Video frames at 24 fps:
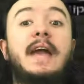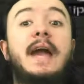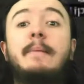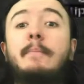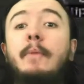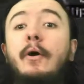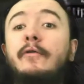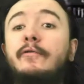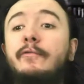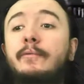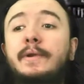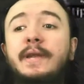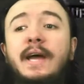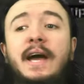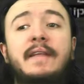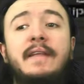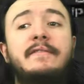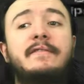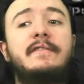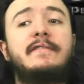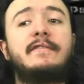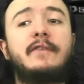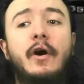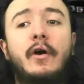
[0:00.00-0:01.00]
game also
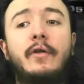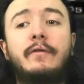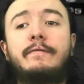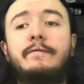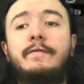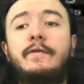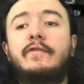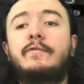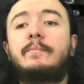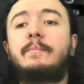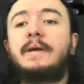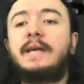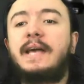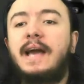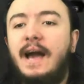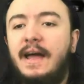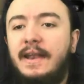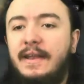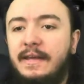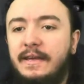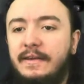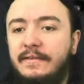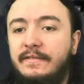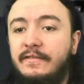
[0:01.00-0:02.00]
enhances on-foot
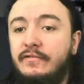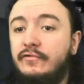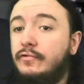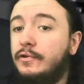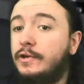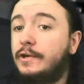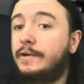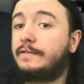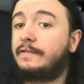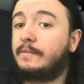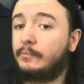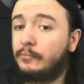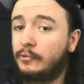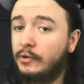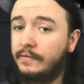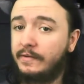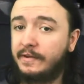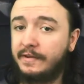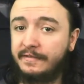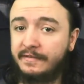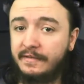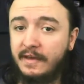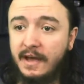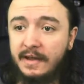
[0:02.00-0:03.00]
mechanics introduced in
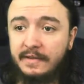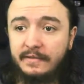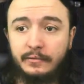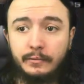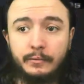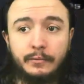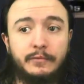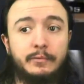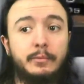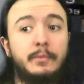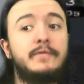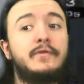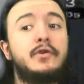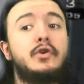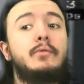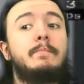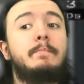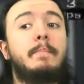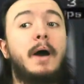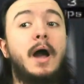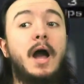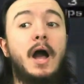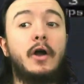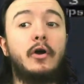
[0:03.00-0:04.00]
previous titles, with new
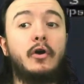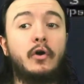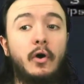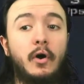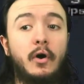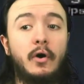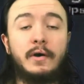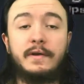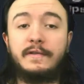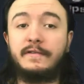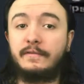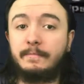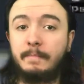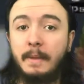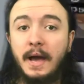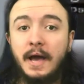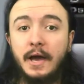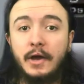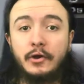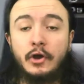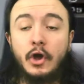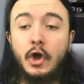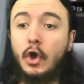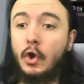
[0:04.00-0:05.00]

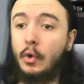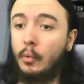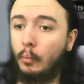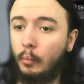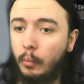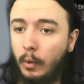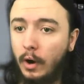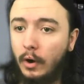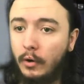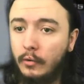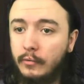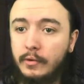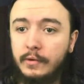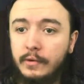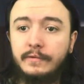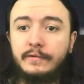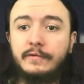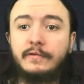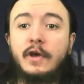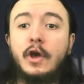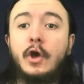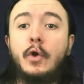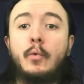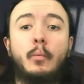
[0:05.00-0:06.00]
parkour-inspired wall
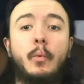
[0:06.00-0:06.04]
runs,